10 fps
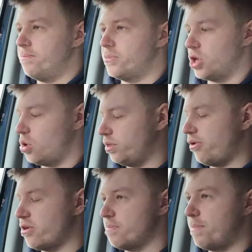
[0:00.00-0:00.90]
So there
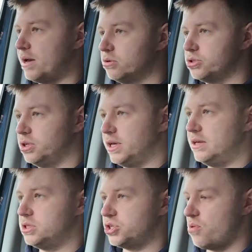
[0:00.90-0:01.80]
are some paddles on
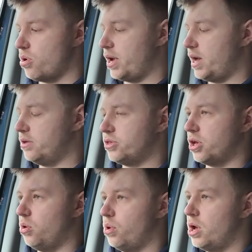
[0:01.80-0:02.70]
the steering wheel here.
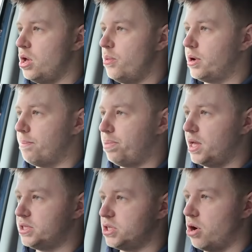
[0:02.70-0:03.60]
So we've got
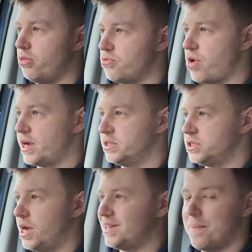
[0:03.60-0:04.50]
plus on the right-hand
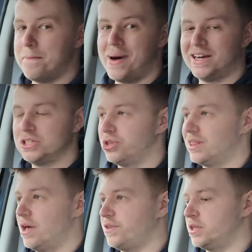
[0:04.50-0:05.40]
side and minus on the
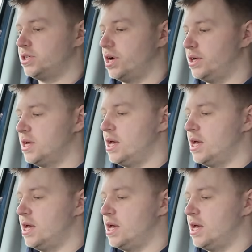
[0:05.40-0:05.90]
left-hand side.